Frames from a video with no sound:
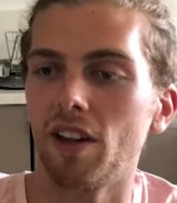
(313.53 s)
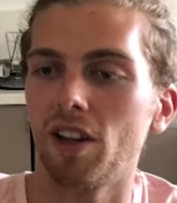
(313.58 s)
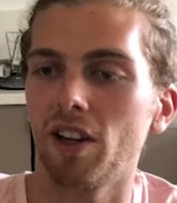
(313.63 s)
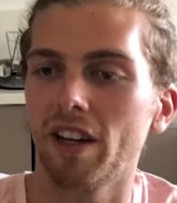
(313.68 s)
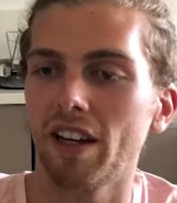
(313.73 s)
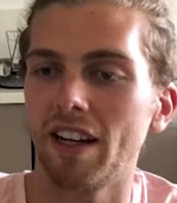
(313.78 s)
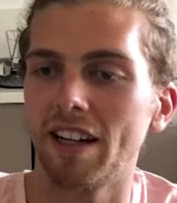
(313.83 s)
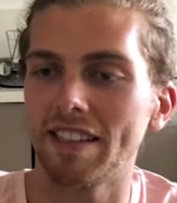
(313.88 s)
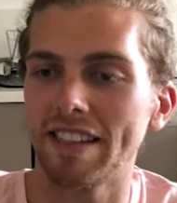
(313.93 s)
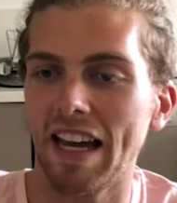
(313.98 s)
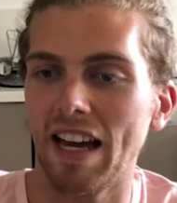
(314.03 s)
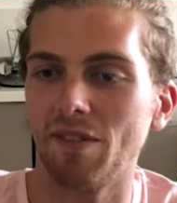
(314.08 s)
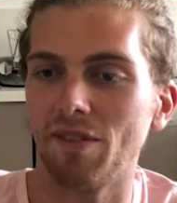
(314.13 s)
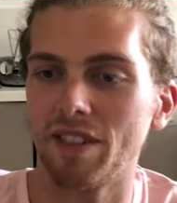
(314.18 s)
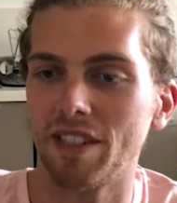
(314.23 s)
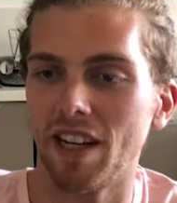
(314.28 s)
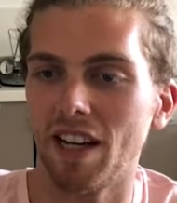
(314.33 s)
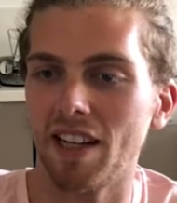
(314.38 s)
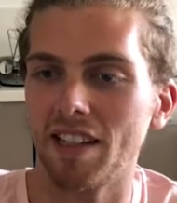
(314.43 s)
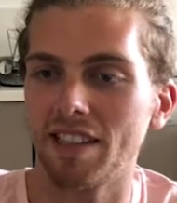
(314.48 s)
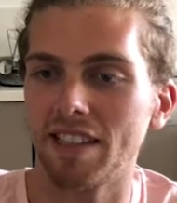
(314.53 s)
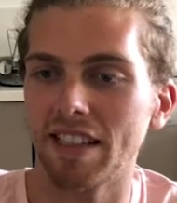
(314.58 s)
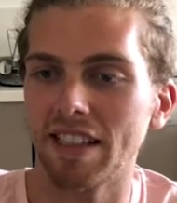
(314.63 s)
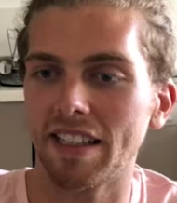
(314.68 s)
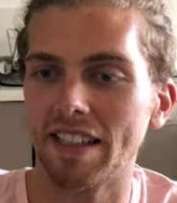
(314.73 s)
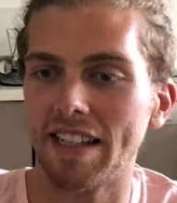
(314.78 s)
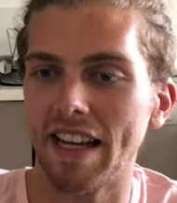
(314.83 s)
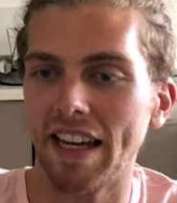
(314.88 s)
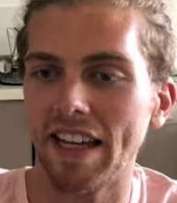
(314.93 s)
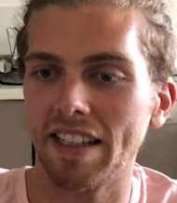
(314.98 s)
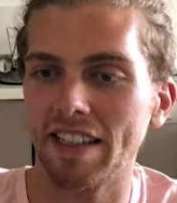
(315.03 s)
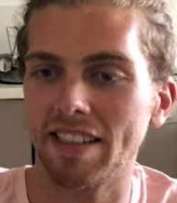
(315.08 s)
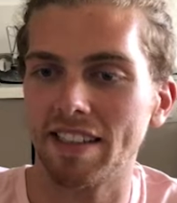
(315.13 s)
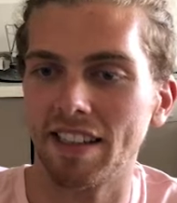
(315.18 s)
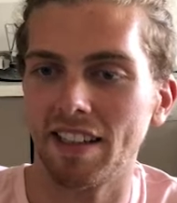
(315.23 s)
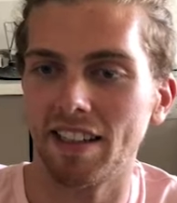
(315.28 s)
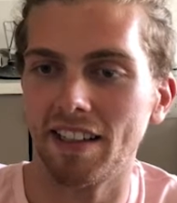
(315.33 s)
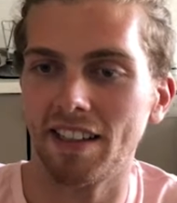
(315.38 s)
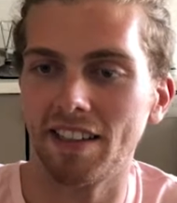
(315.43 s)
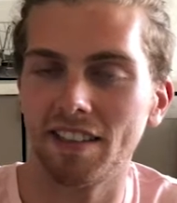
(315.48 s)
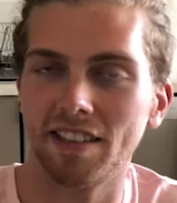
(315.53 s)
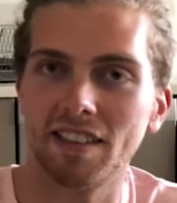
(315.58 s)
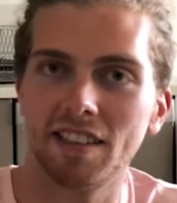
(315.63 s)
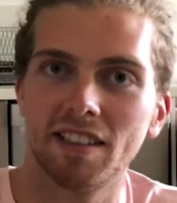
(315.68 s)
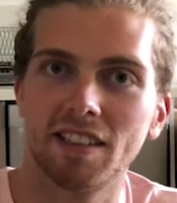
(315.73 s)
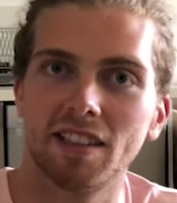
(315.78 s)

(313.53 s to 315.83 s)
look at its advertising data,